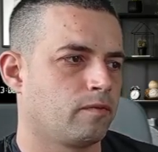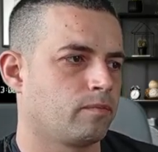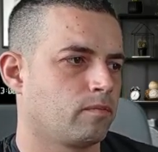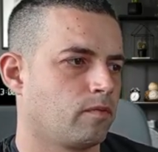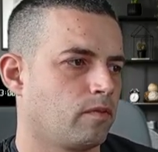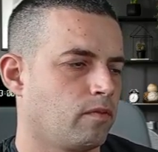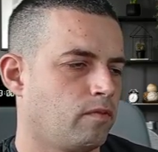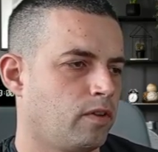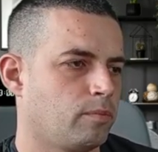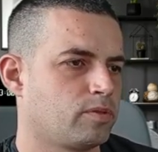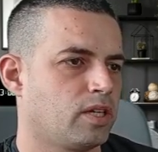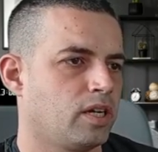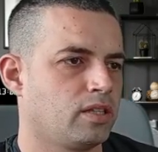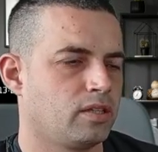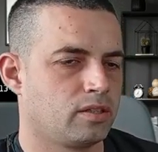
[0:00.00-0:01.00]

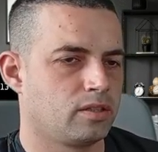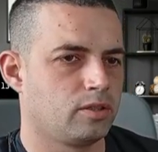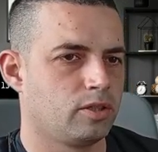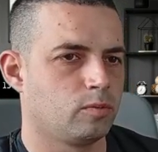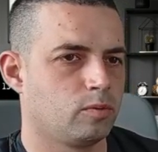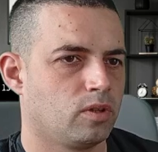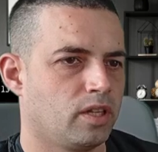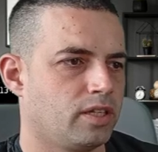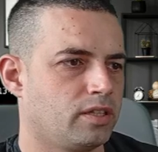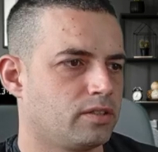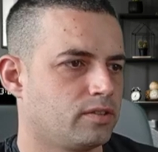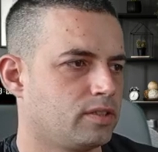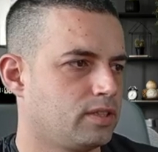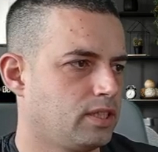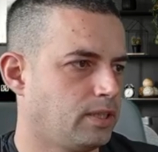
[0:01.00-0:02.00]
website that you will later
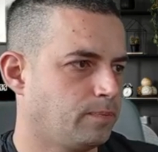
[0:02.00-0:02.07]
see.